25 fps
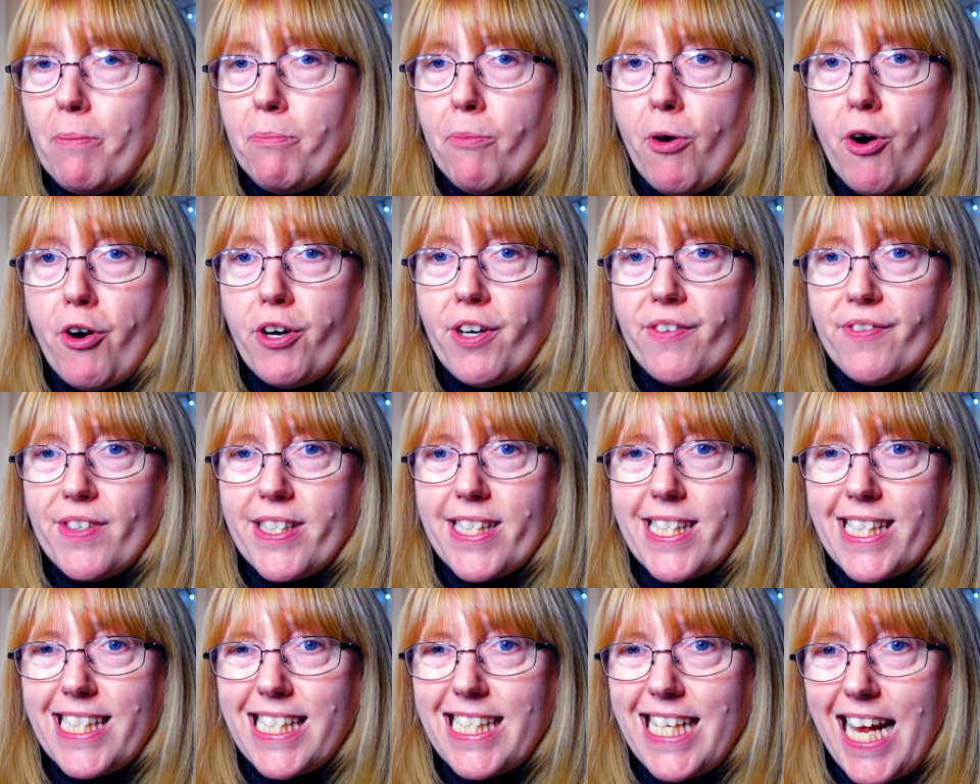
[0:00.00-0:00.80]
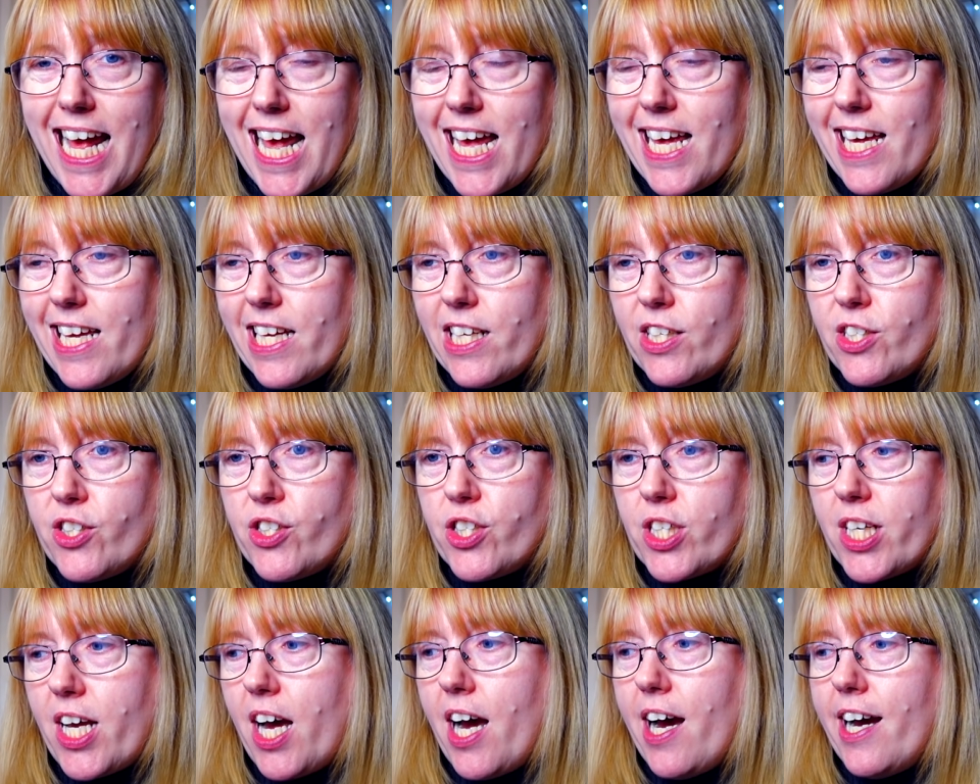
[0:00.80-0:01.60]
more of a
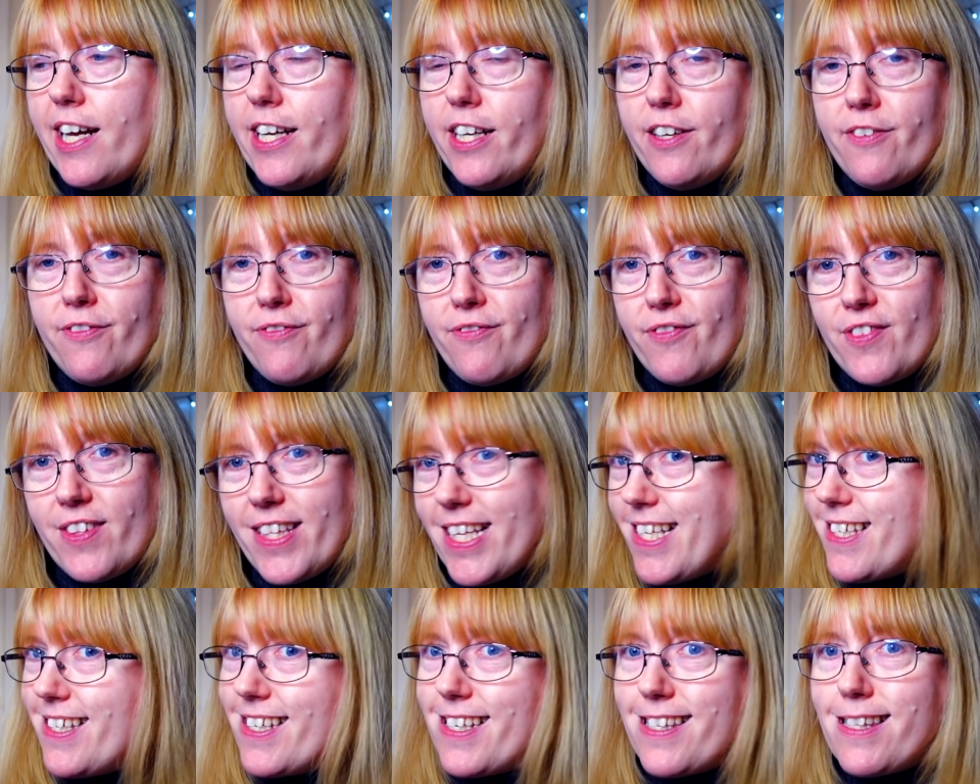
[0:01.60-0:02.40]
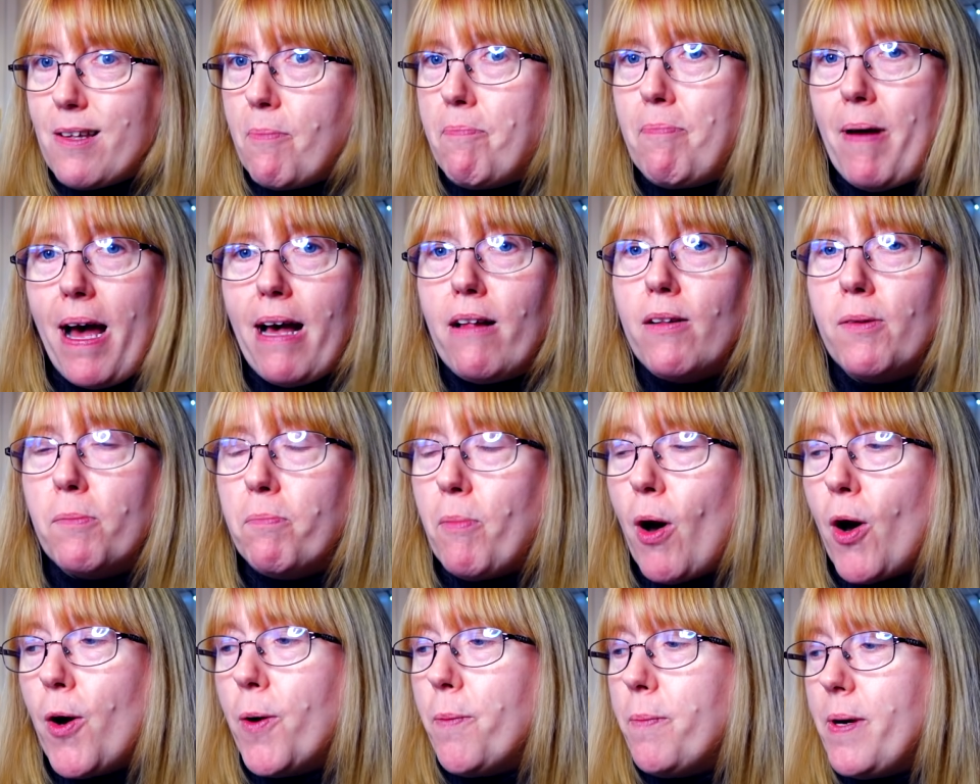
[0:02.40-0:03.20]
stage kind of, this is the belt
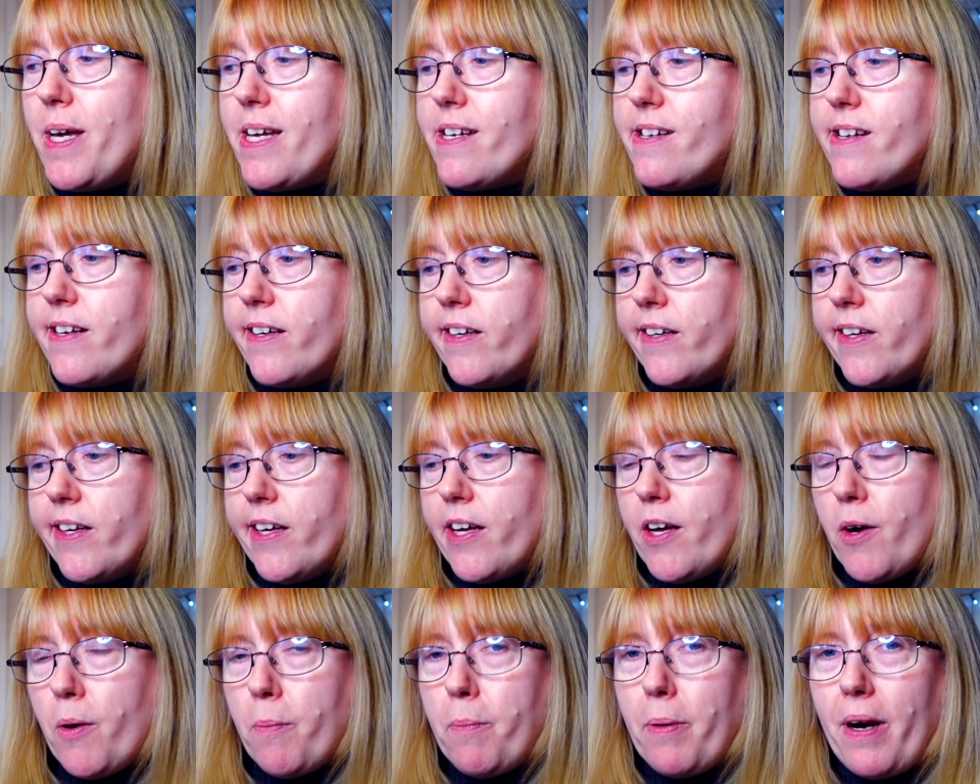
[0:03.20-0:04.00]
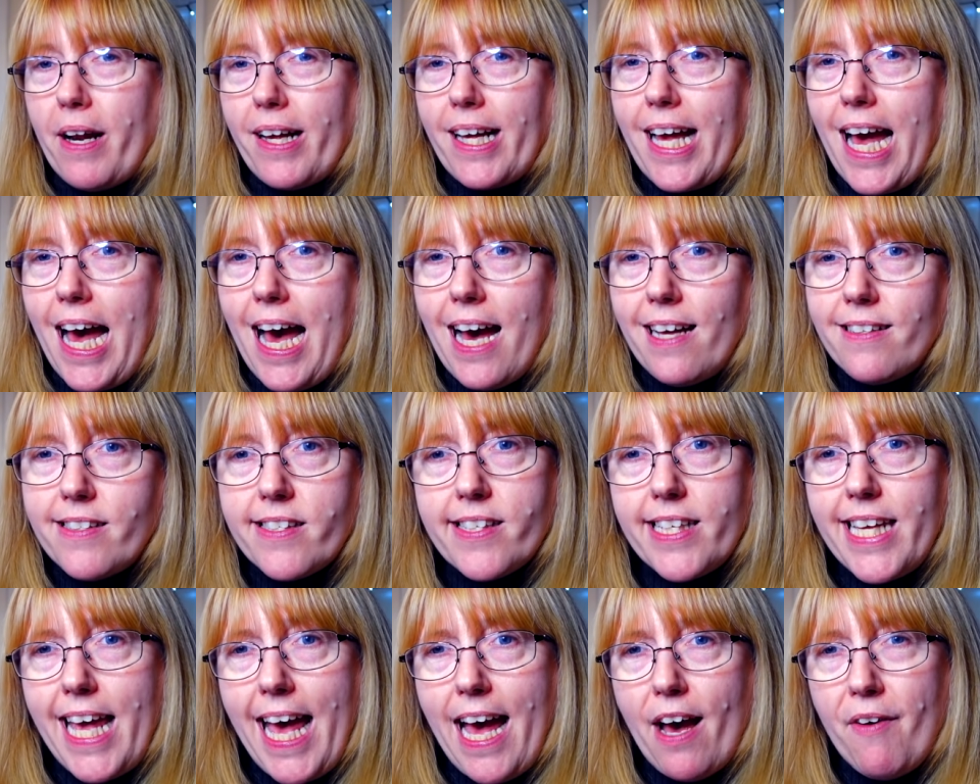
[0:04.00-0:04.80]
moment, but I can't
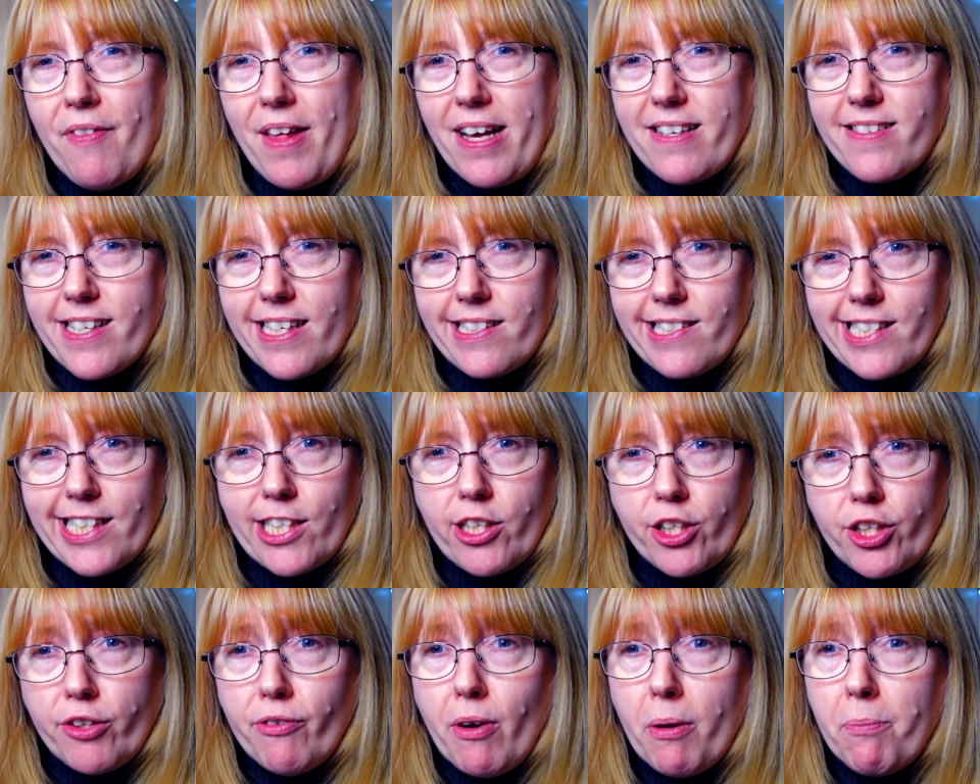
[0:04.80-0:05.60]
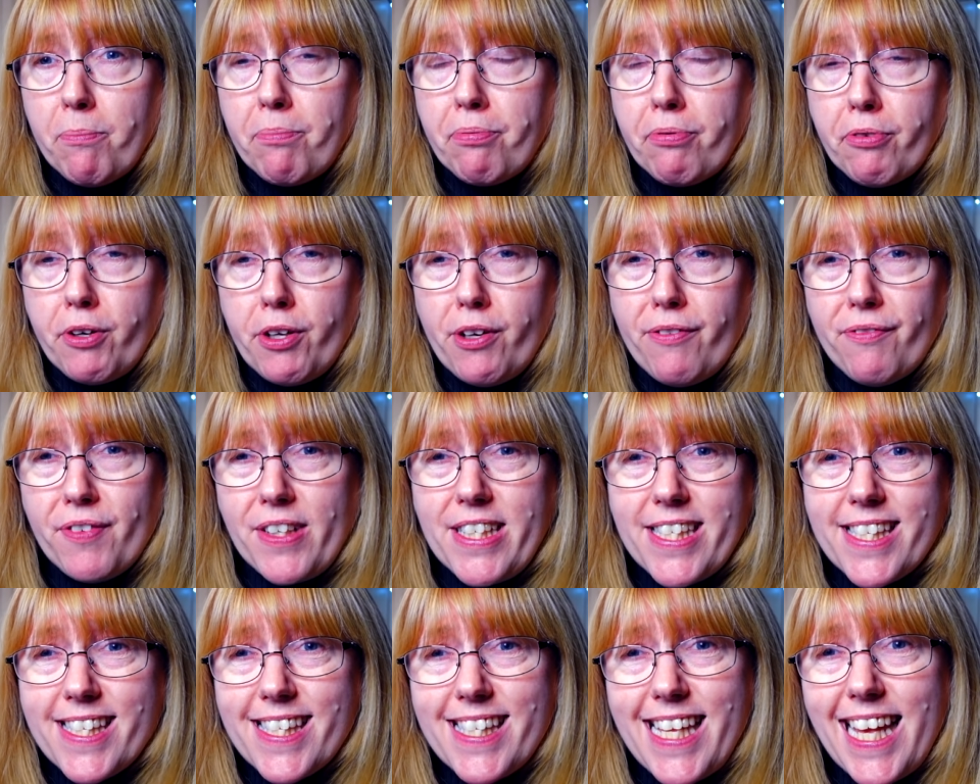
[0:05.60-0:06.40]
see how that's actually going to improve
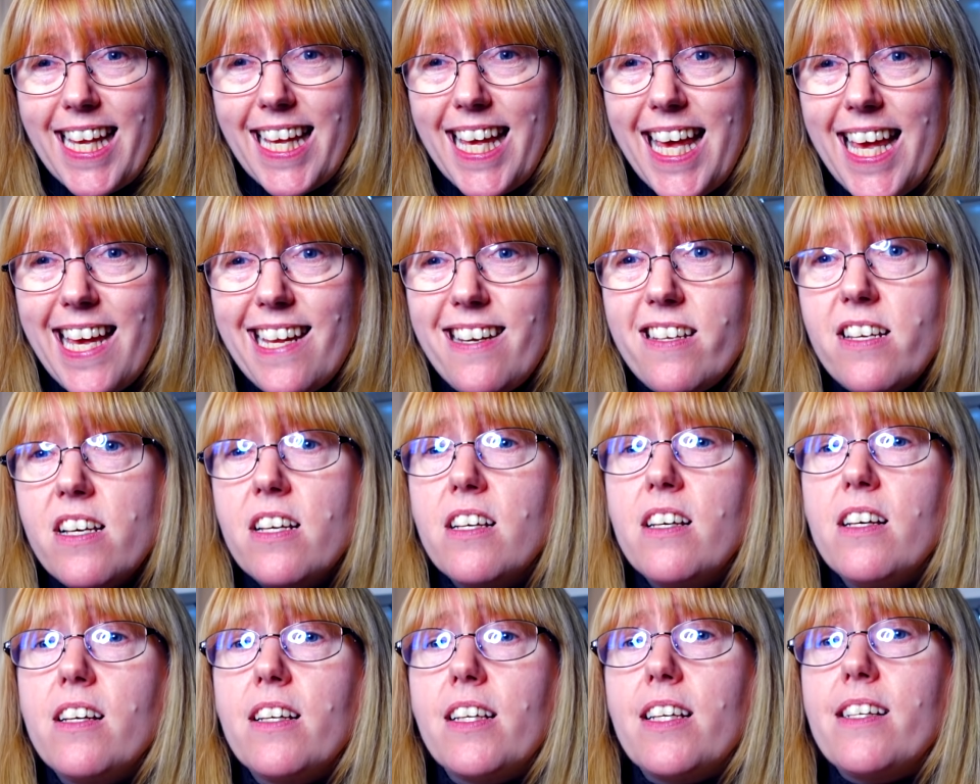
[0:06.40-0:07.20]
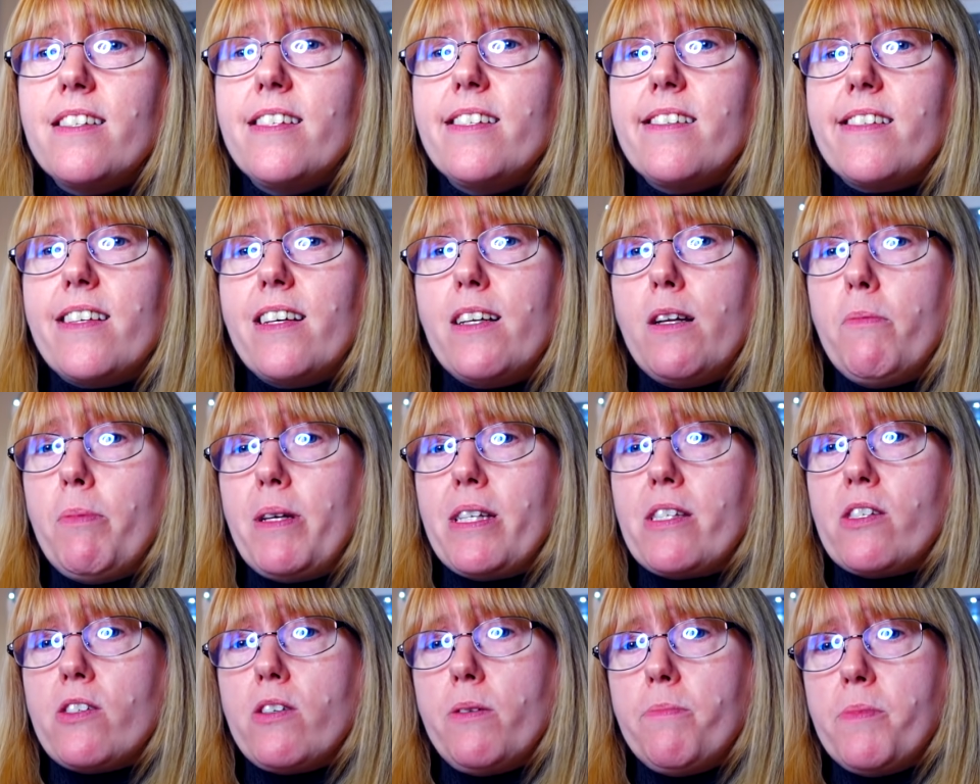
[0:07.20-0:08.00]
her singing, because there's going to be
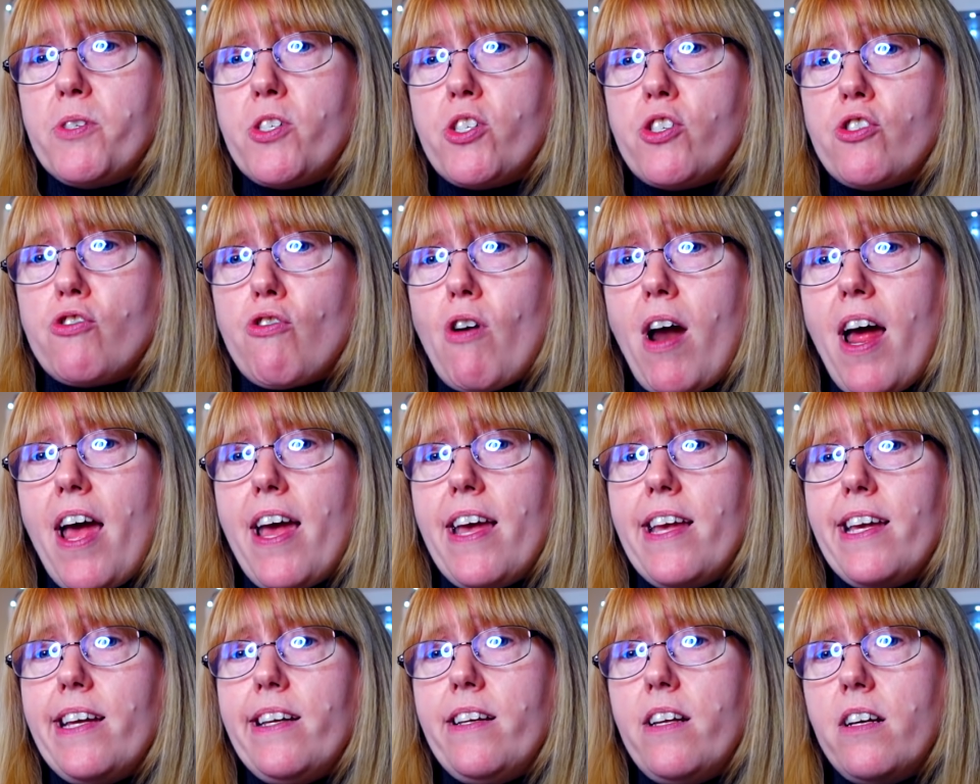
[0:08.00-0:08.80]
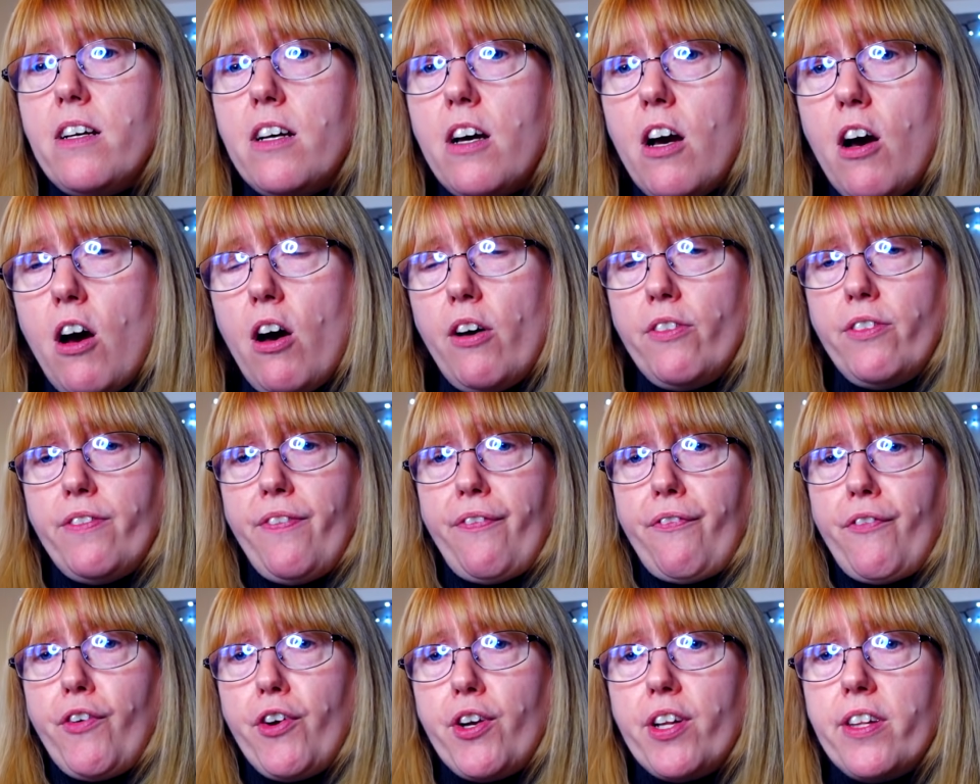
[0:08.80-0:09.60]
some strain on the
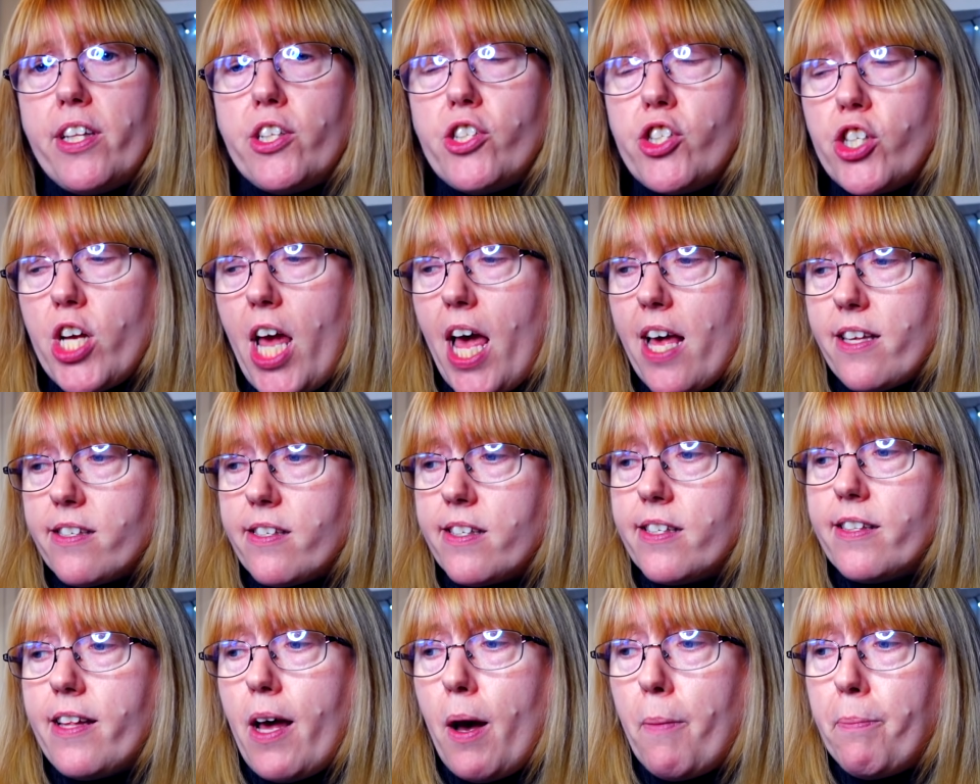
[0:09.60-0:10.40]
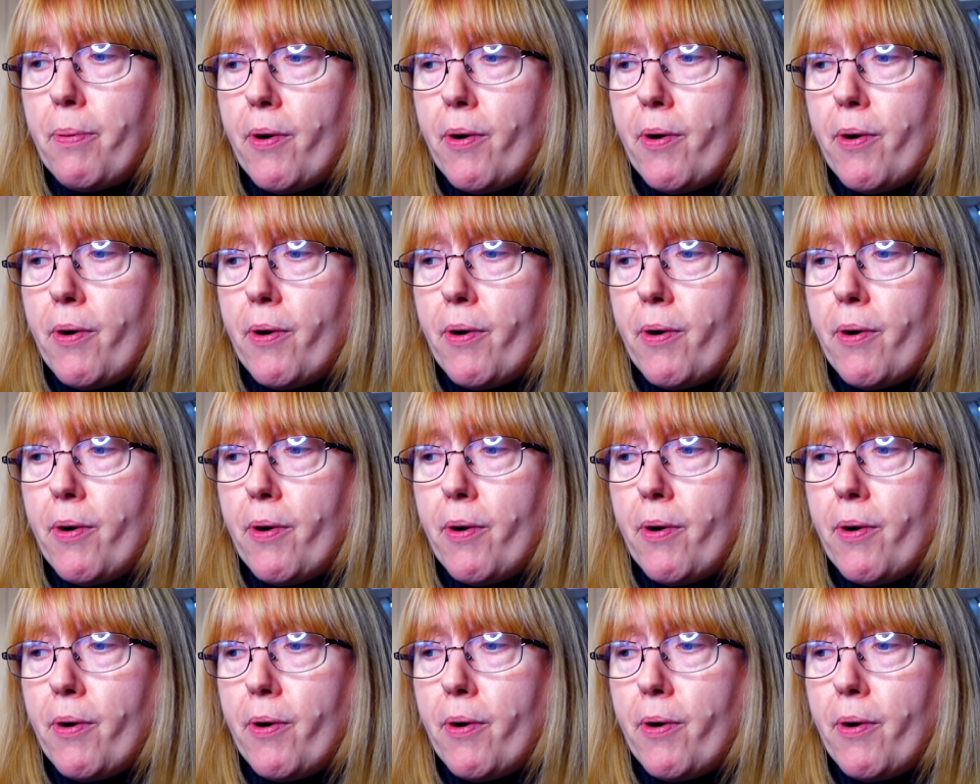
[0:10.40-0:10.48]
front of the chest at that